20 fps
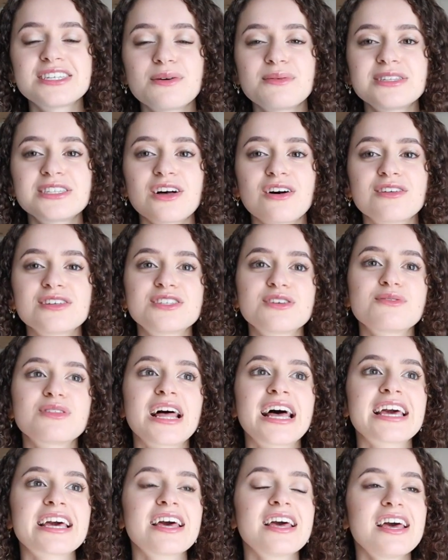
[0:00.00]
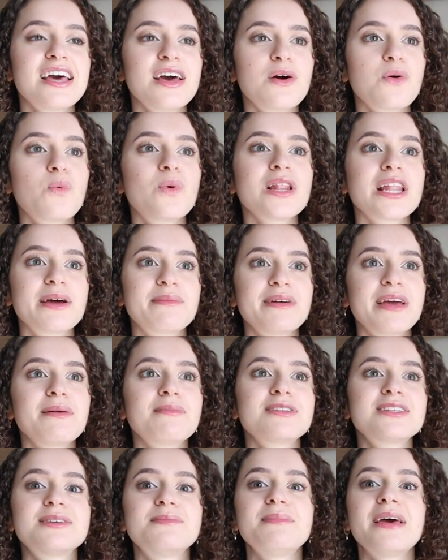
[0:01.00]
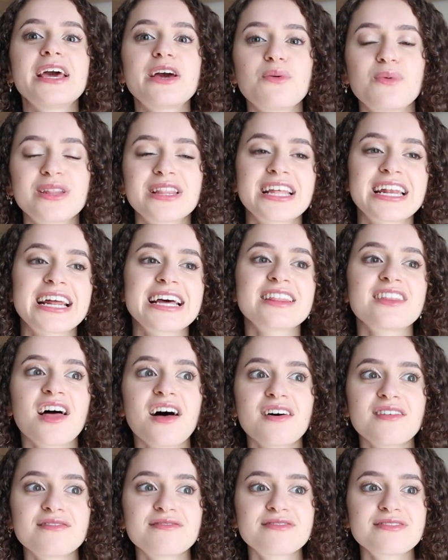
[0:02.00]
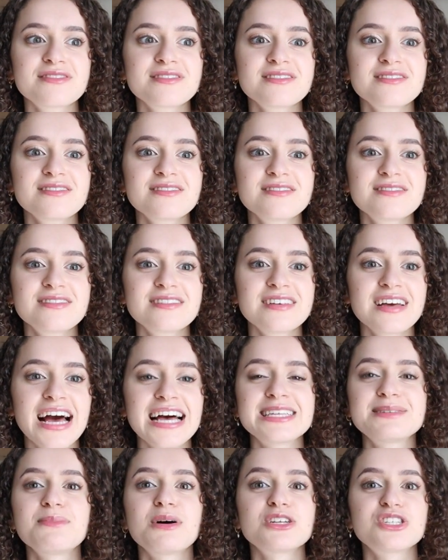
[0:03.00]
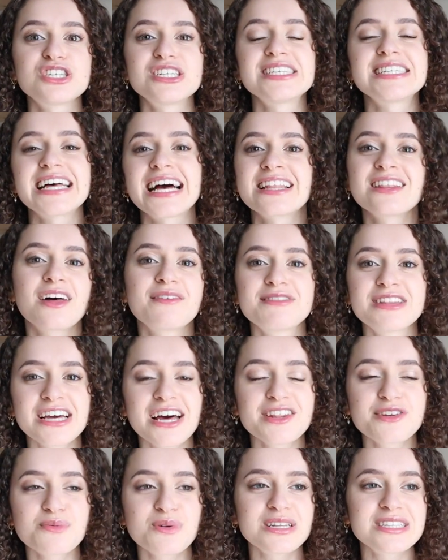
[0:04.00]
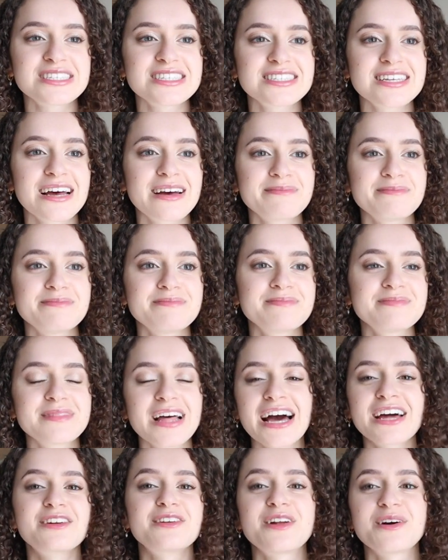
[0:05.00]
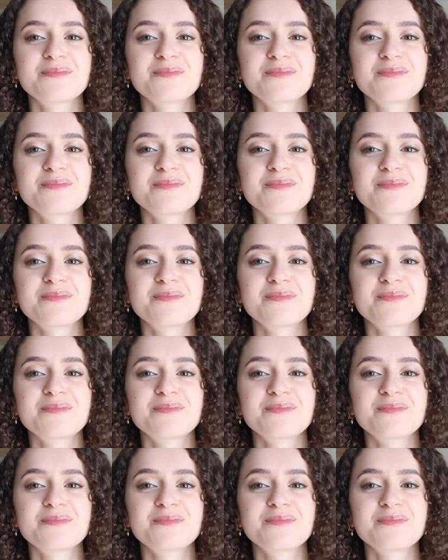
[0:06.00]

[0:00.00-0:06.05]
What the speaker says: so it's also like, will I be able to make one that I love as much as I love the other ones? I don't